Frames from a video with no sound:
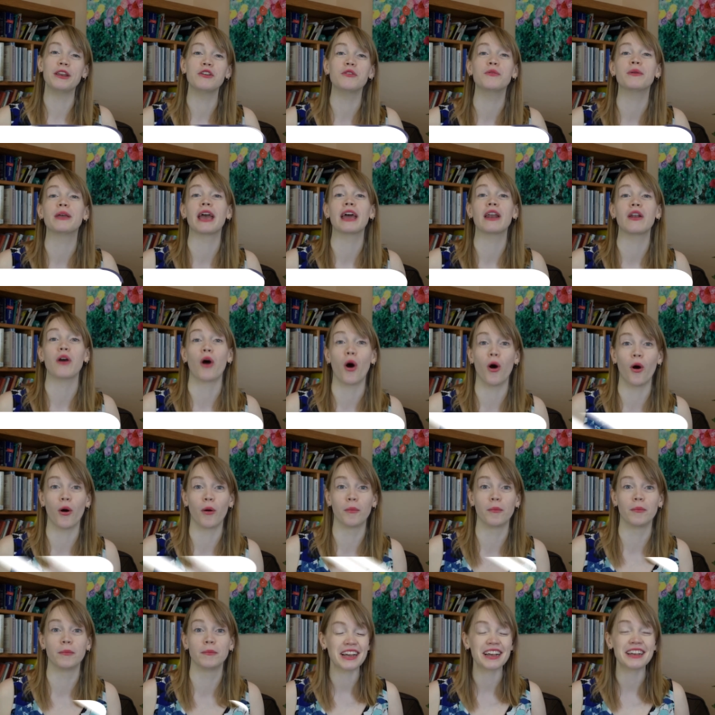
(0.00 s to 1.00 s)
you get
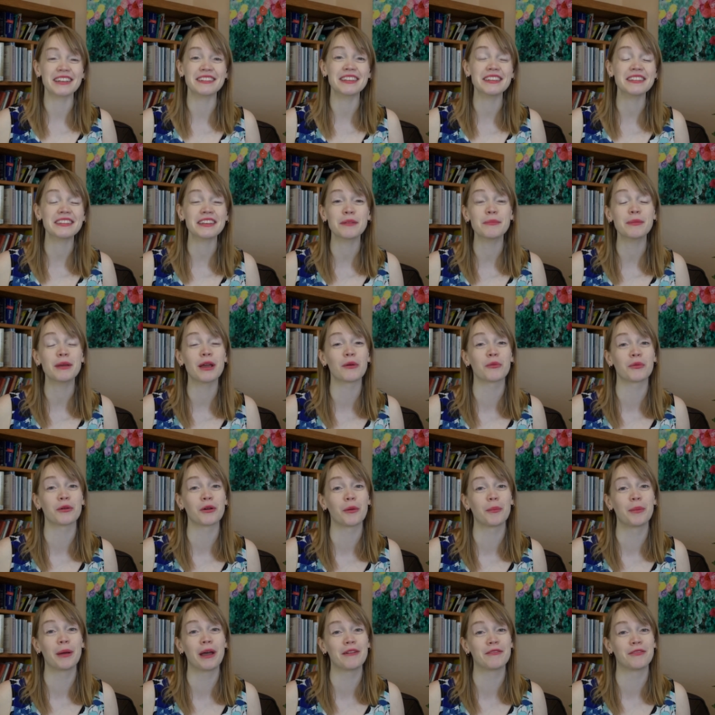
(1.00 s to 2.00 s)
home, because this can be a
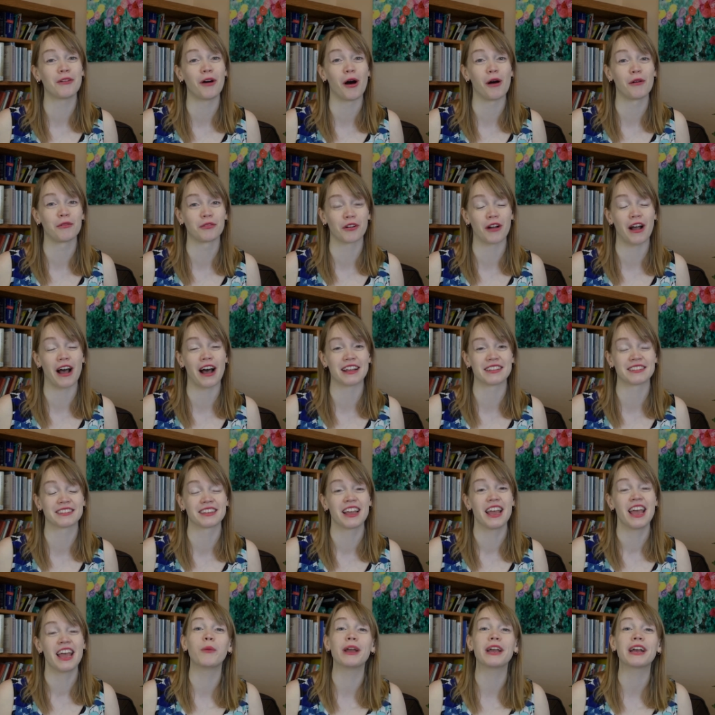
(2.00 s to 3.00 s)
real pitfall for us.
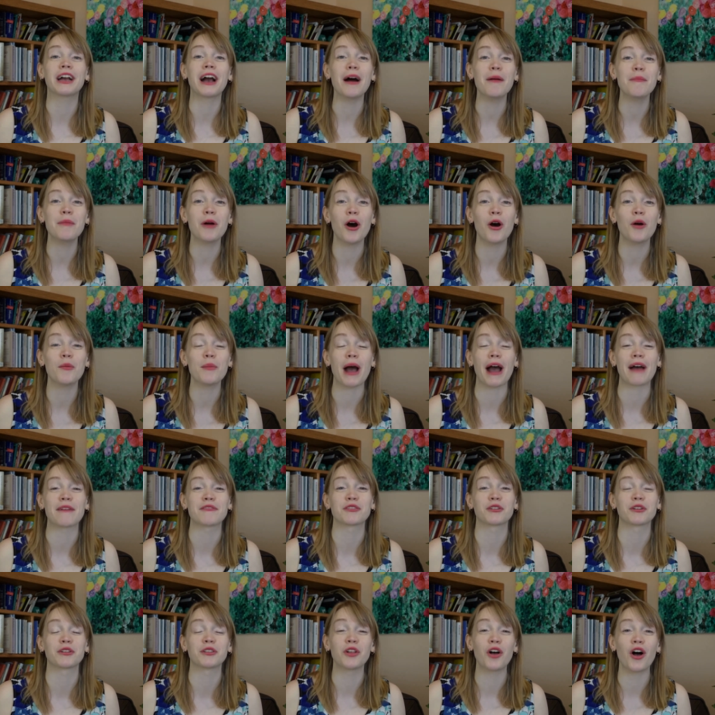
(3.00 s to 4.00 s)
We come home
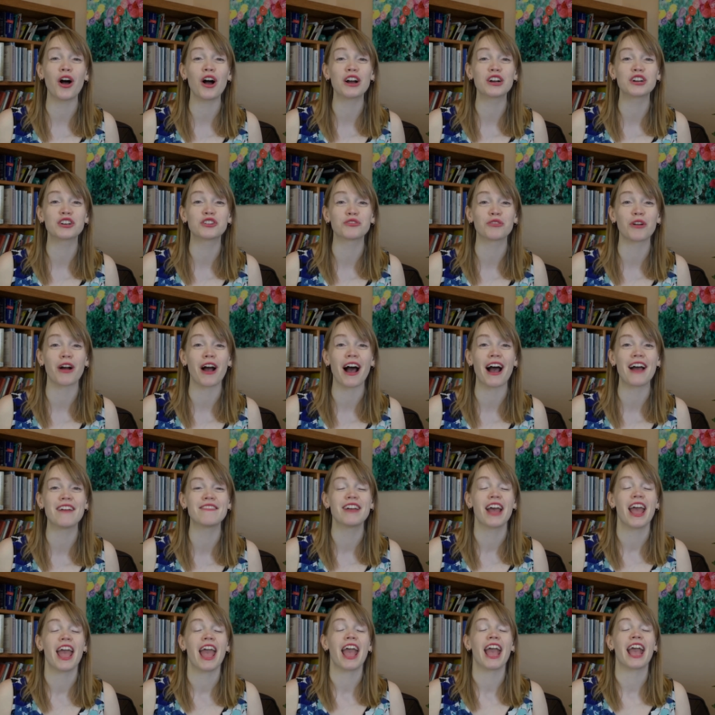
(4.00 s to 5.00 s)
after a long drive
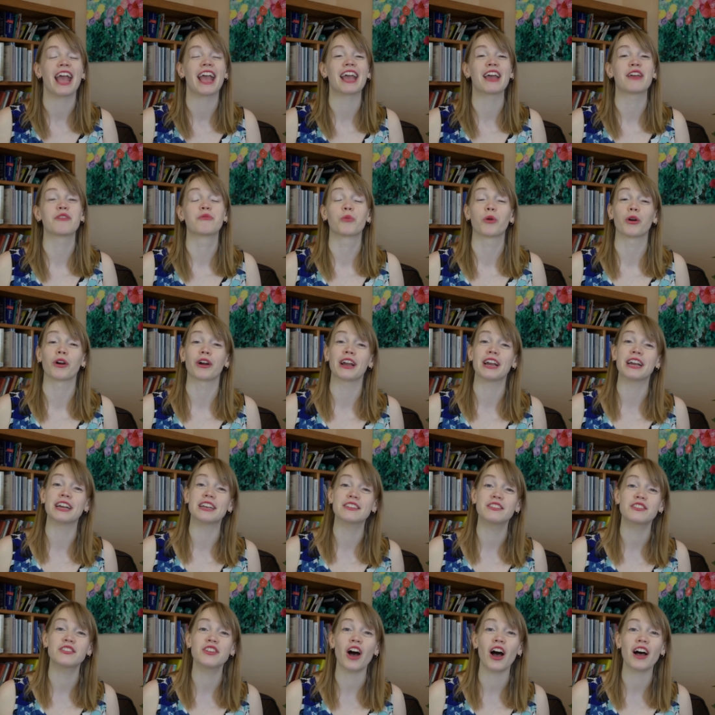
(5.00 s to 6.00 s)
and we're
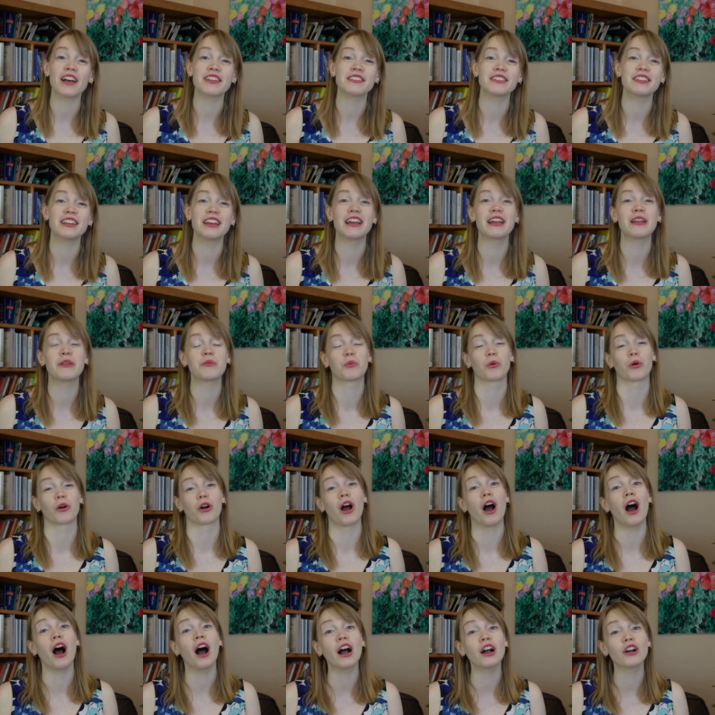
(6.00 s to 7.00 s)
exhausted, we're
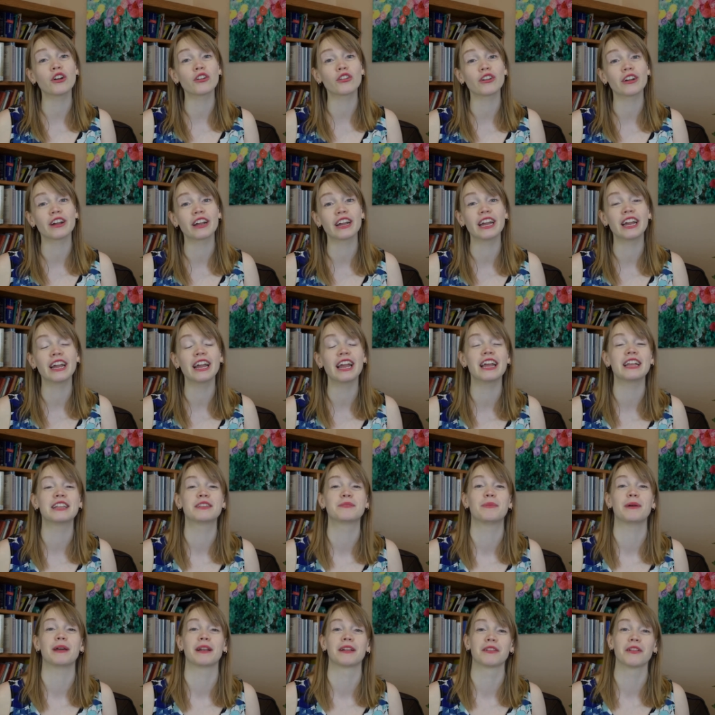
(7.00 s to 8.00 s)
hungry, it's
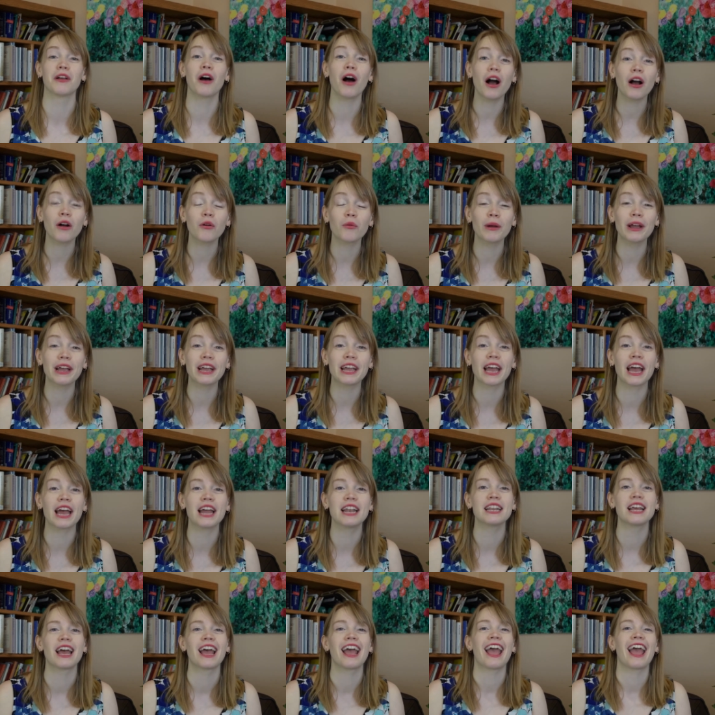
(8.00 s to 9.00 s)
been a long
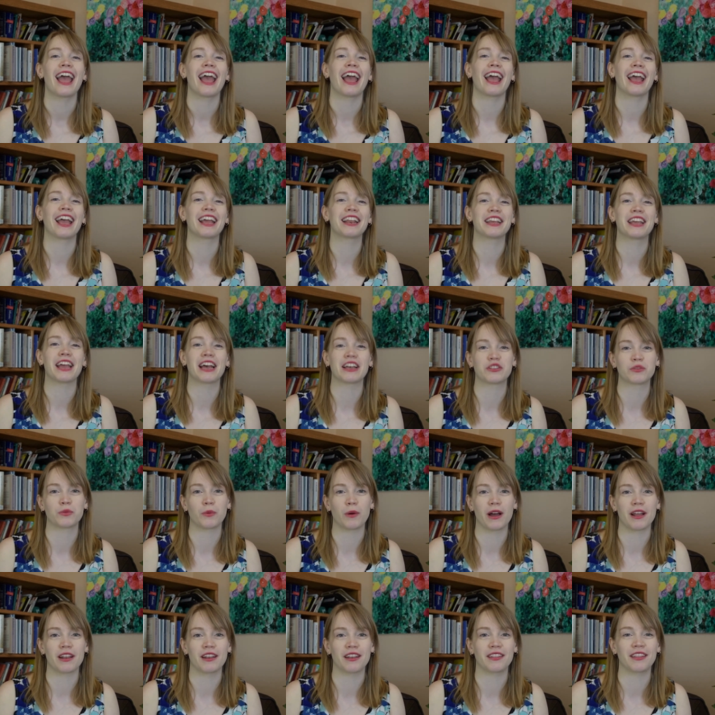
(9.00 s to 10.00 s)
weekend, and guess
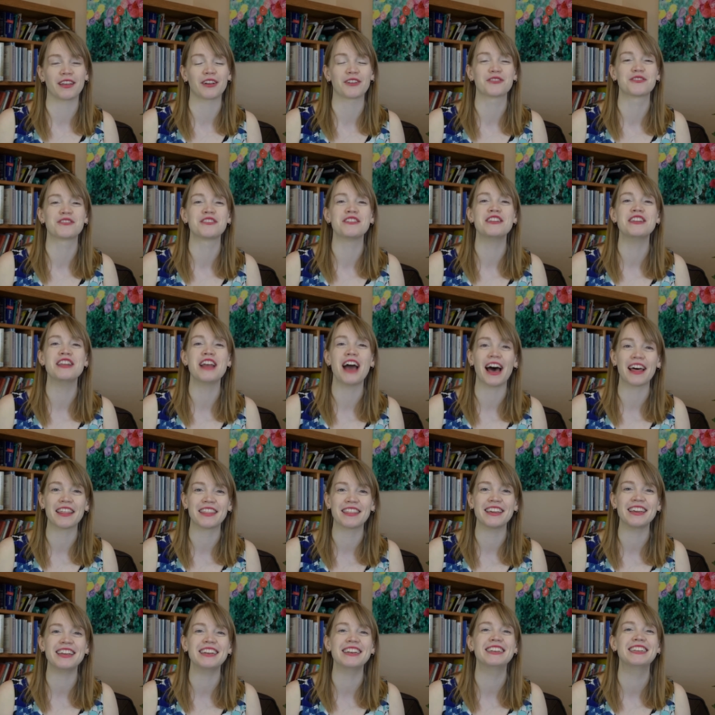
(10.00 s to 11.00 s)
what? There's
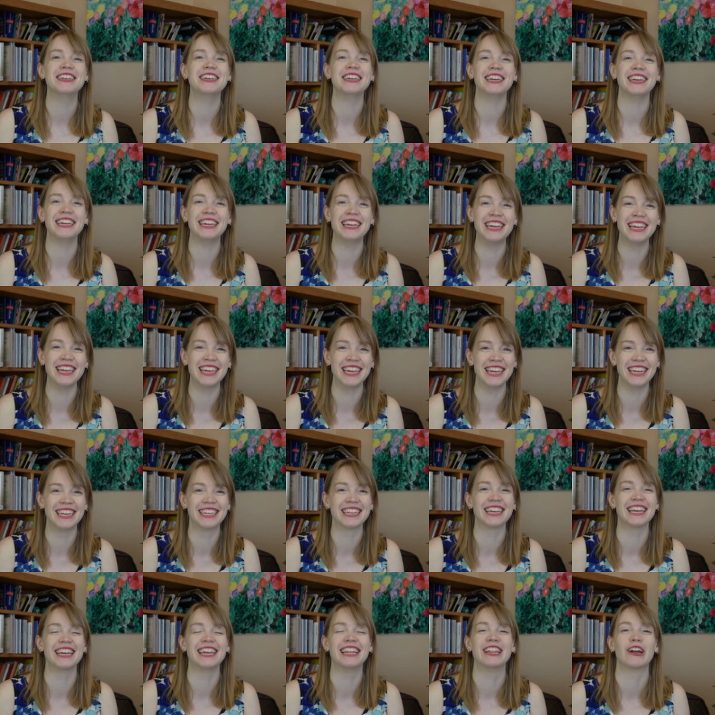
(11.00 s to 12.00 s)
nothing to eat
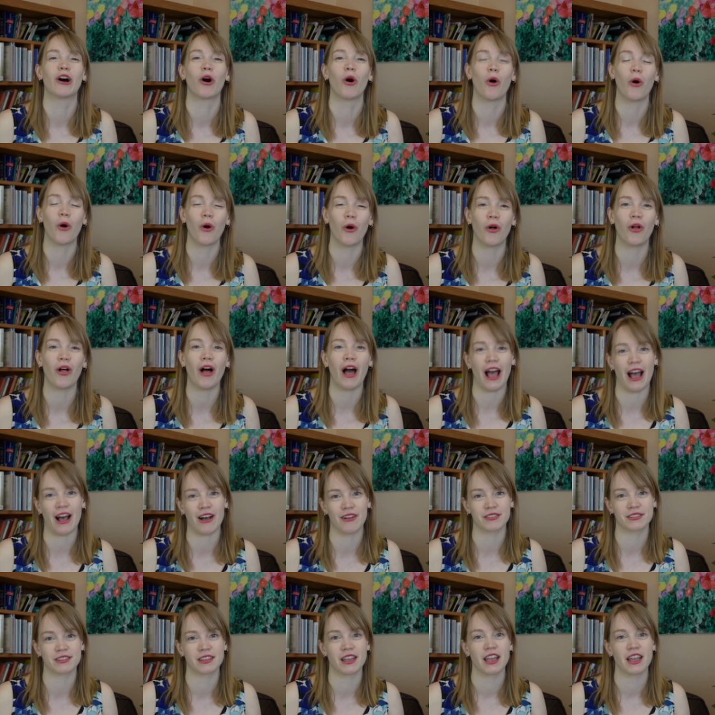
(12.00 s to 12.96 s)
in the whole house.